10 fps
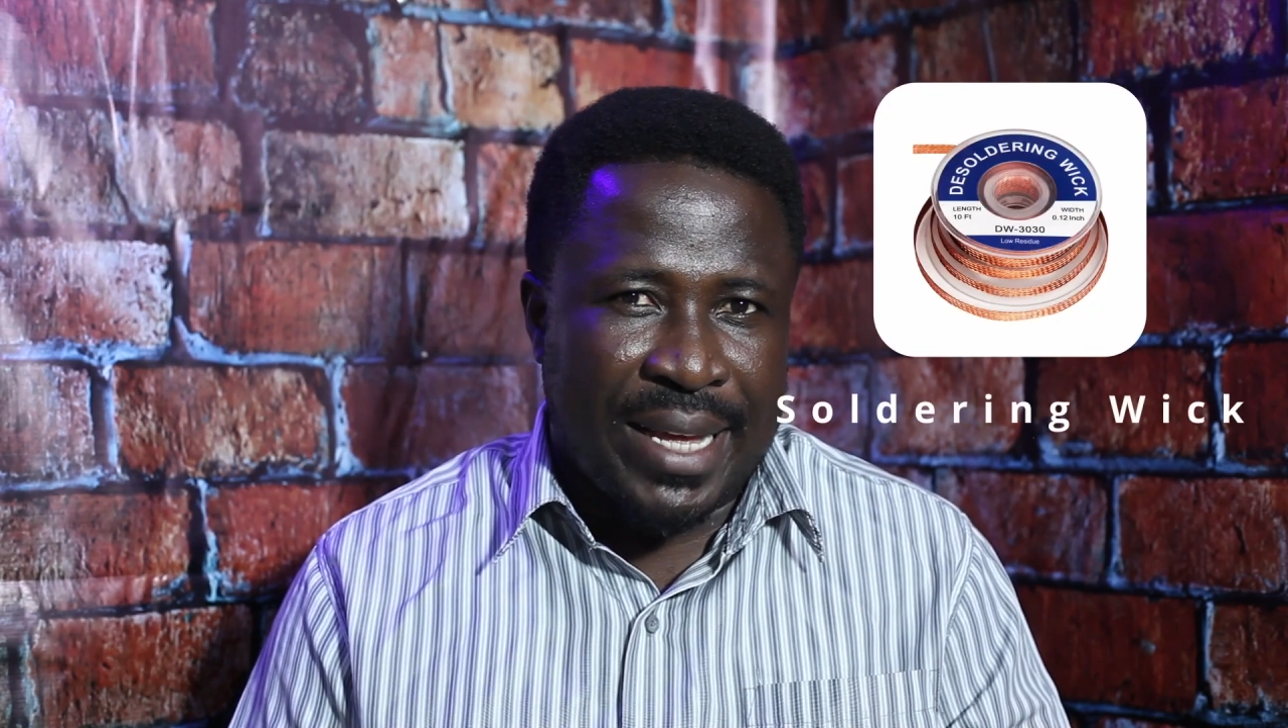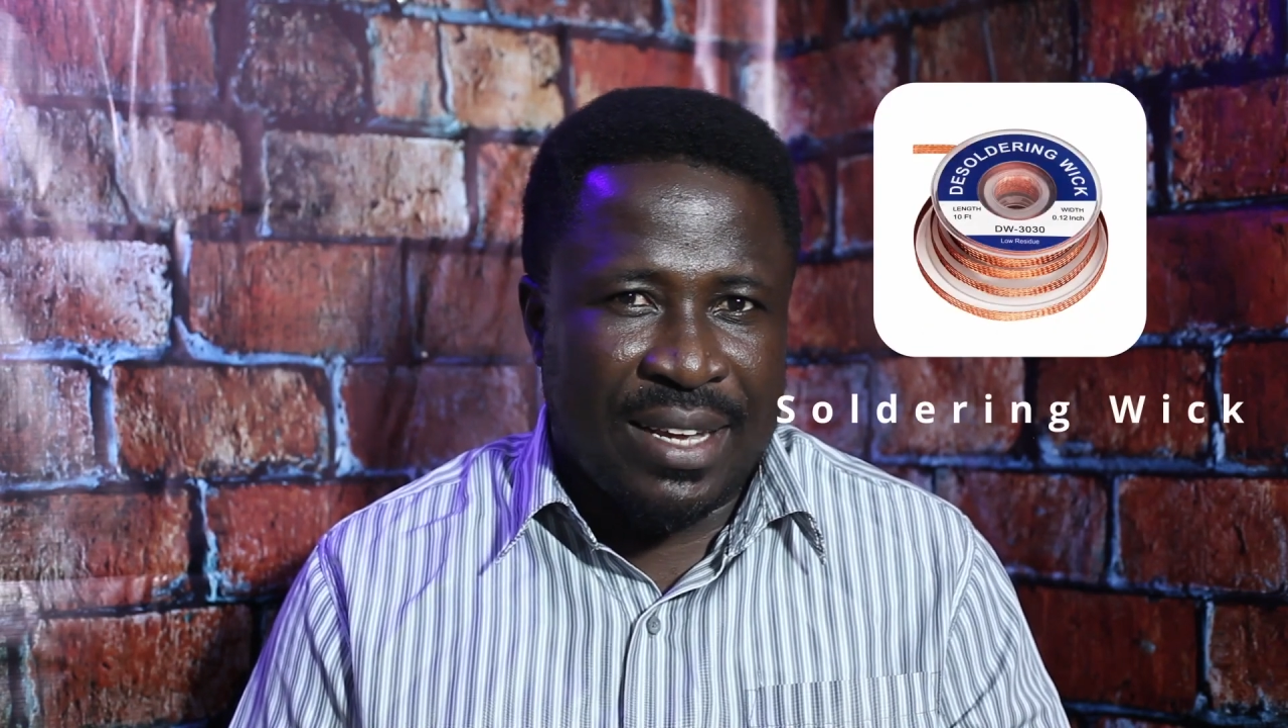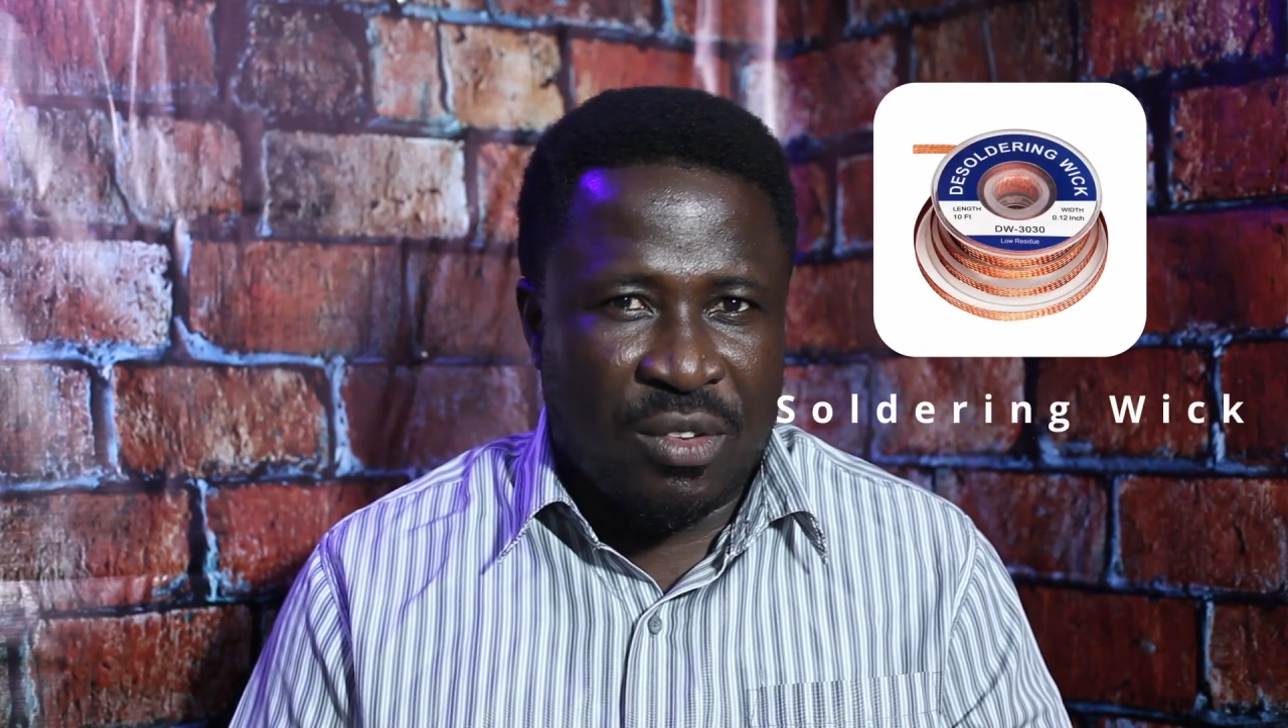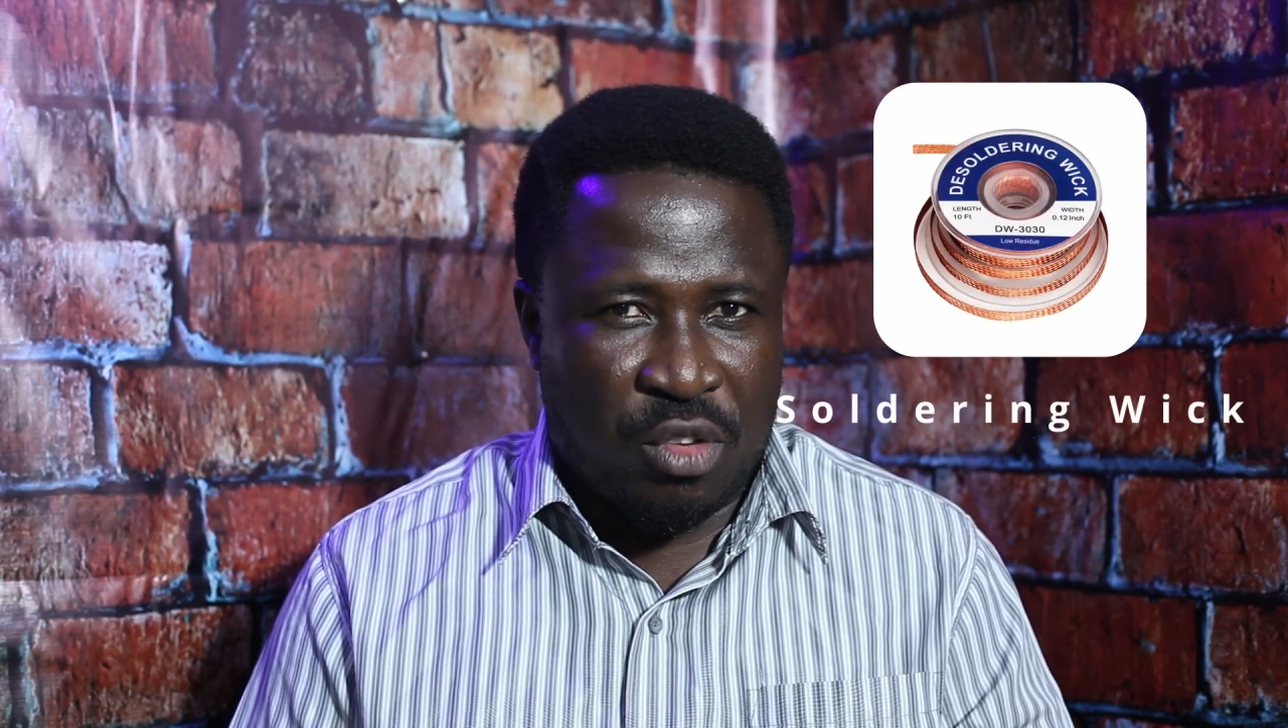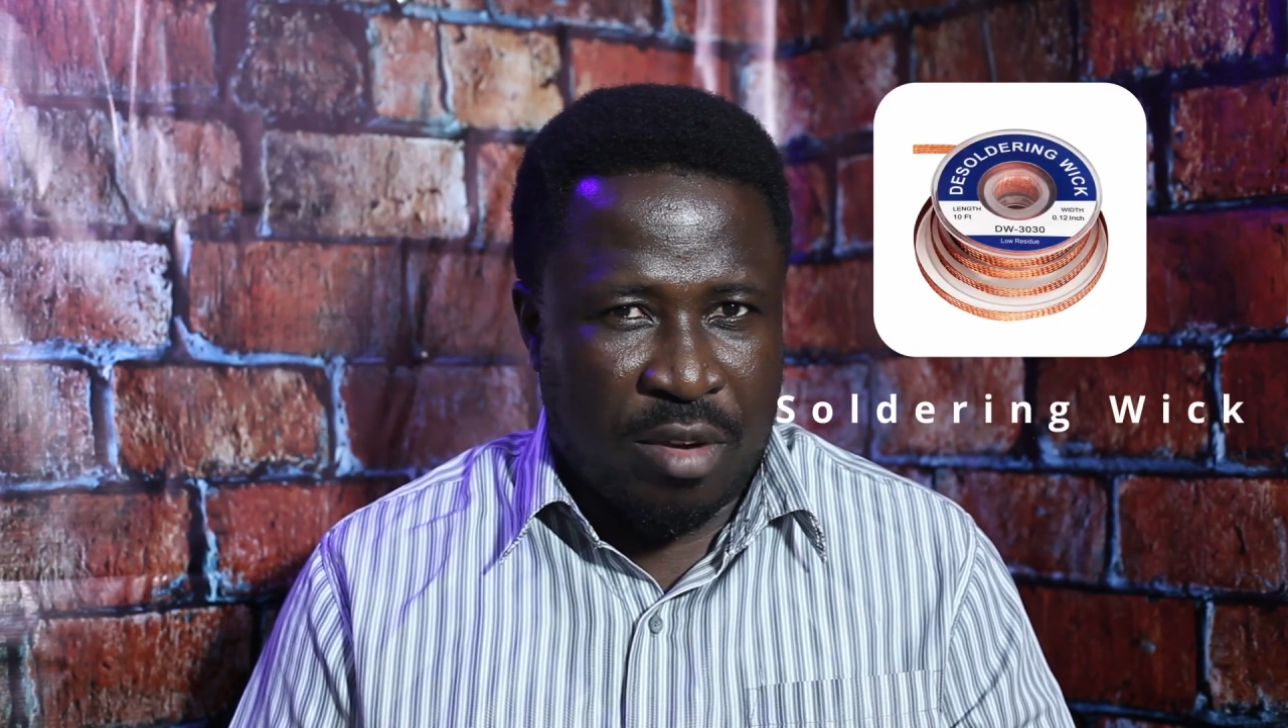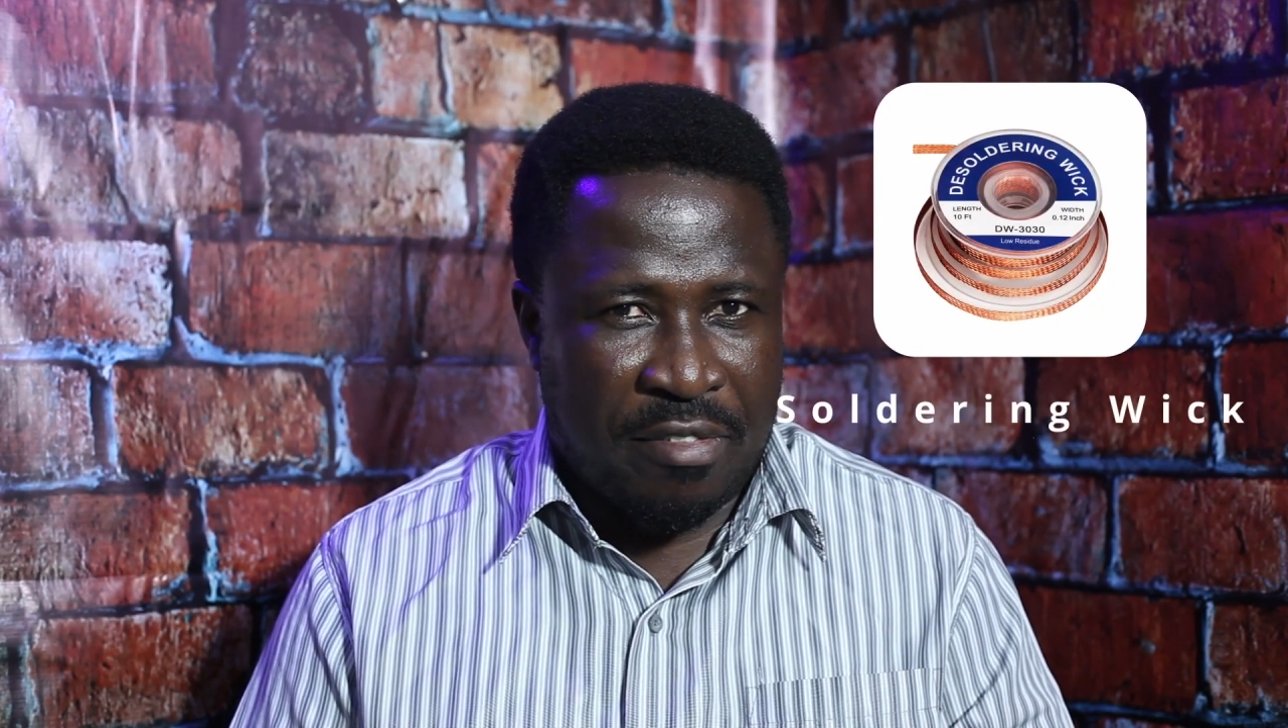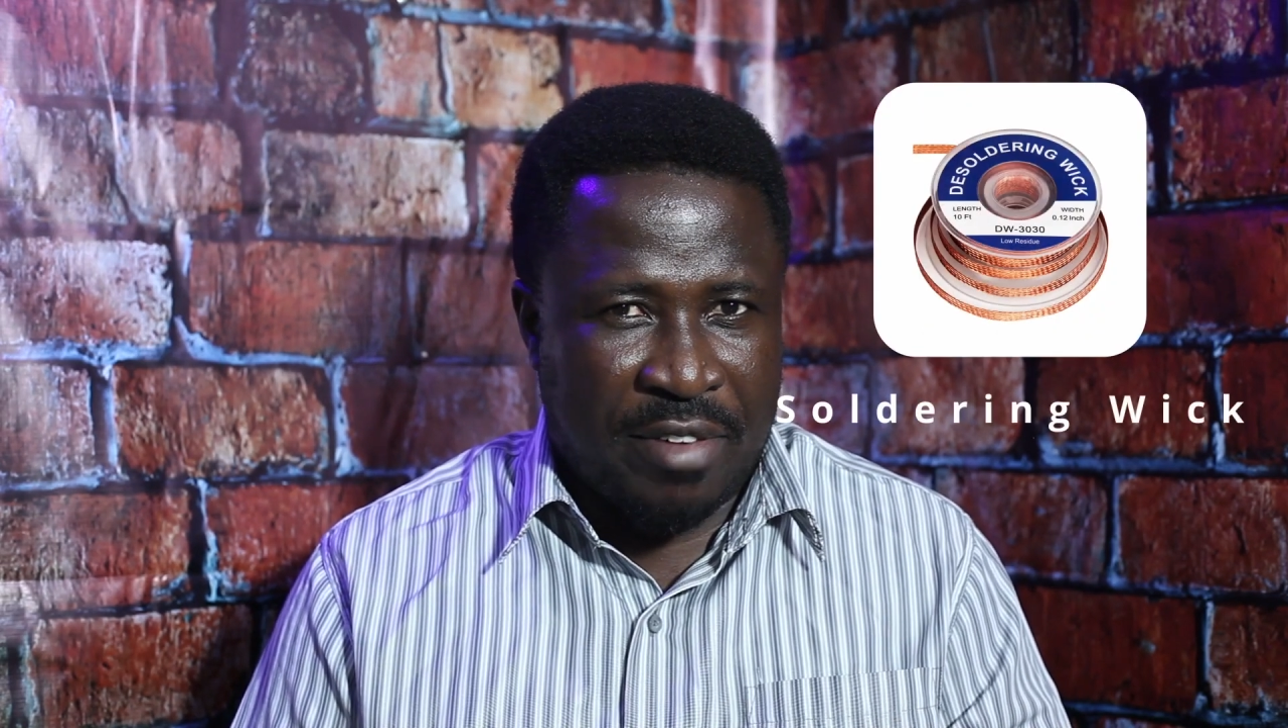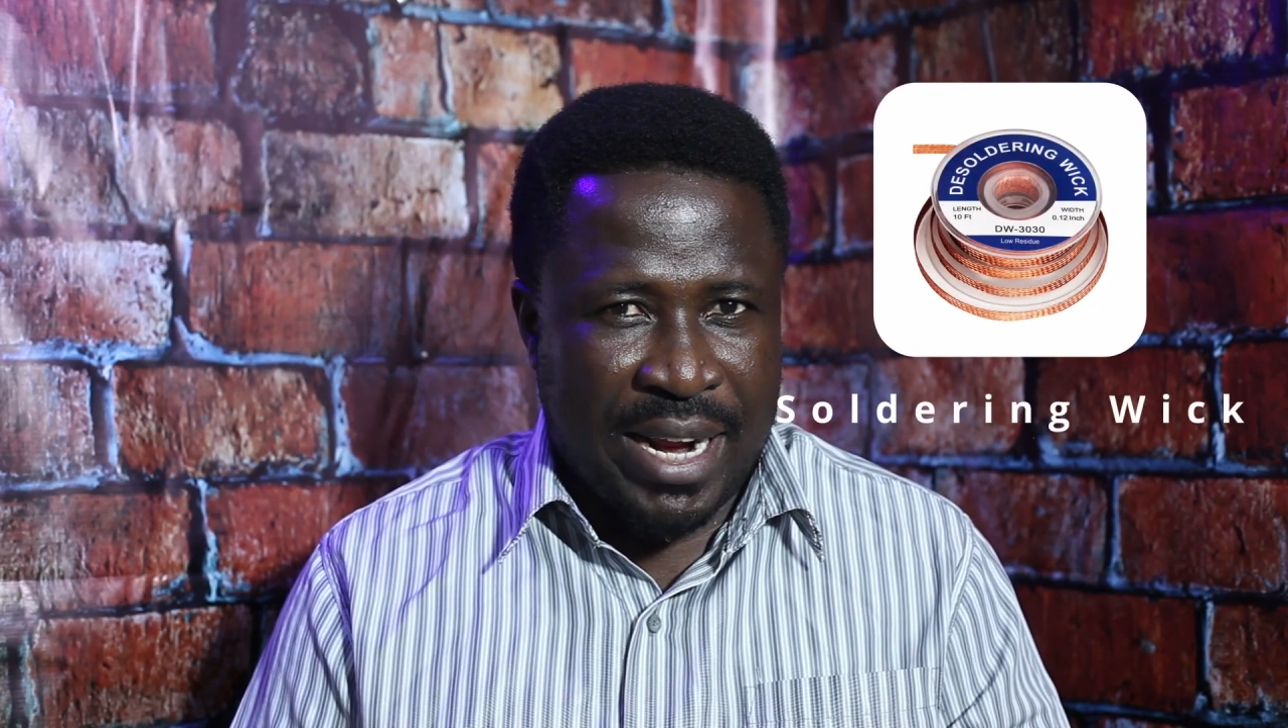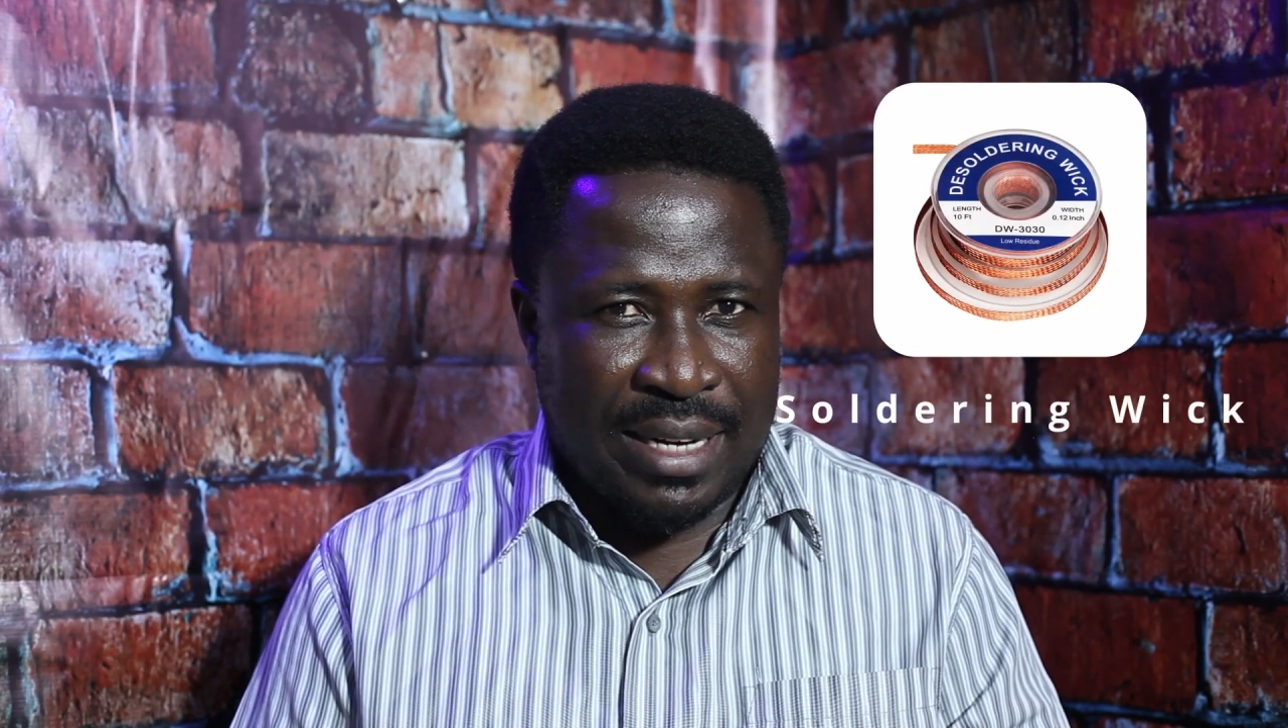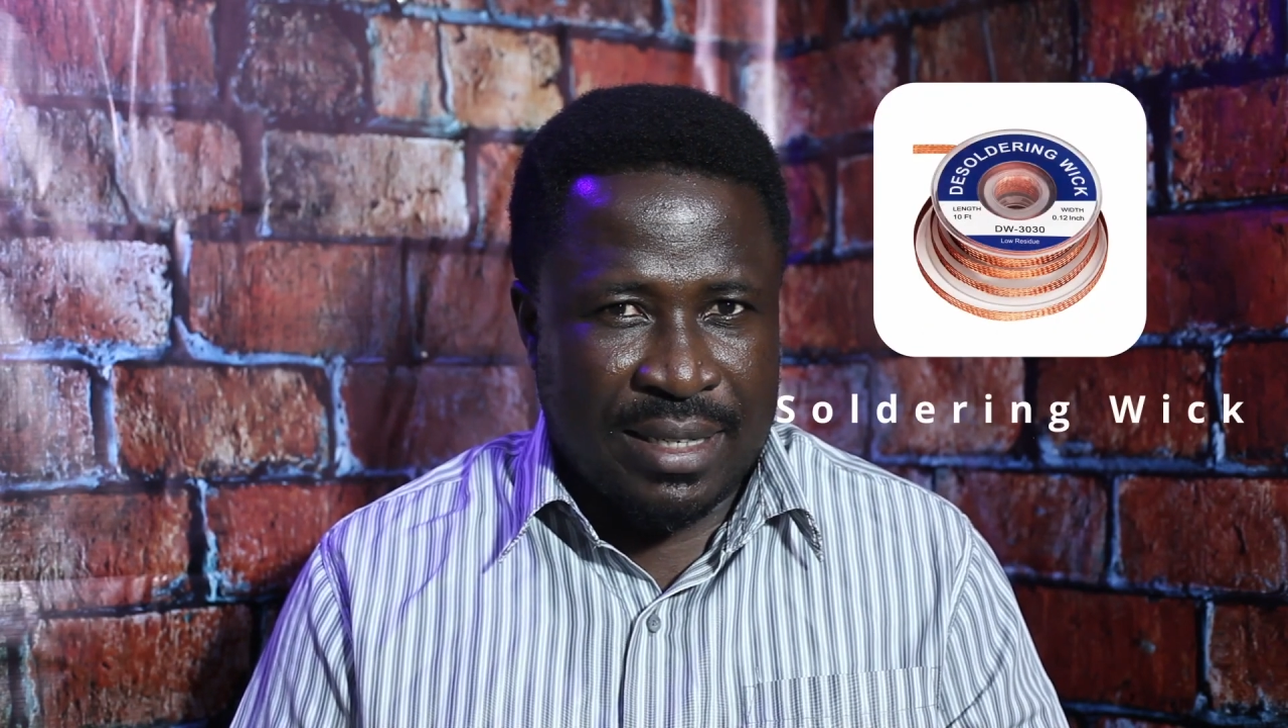is your
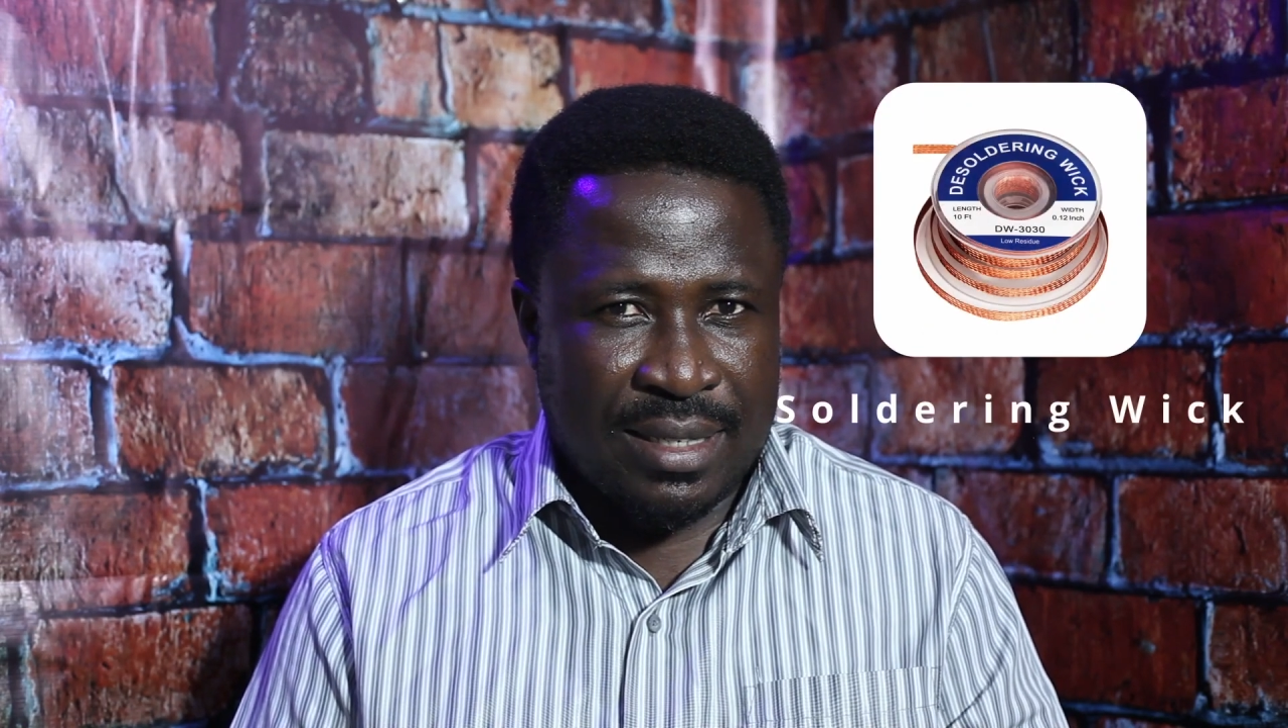friend.